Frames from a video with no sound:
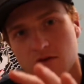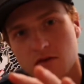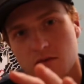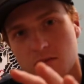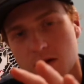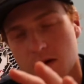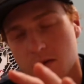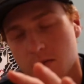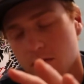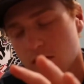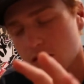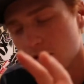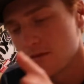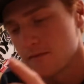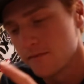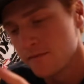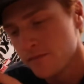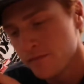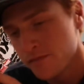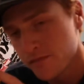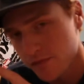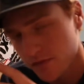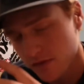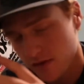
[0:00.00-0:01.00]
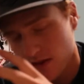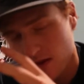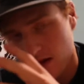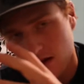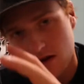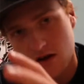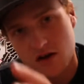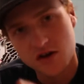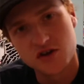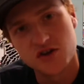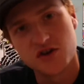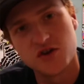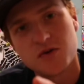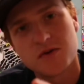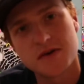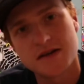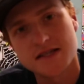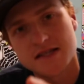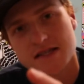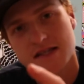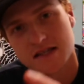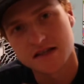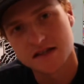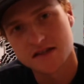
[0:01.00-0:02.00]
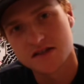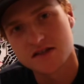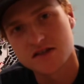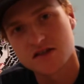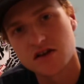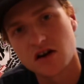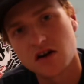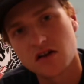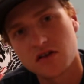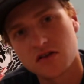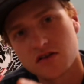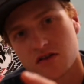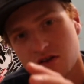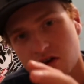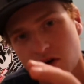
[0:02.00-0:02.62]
Remember, you as the installer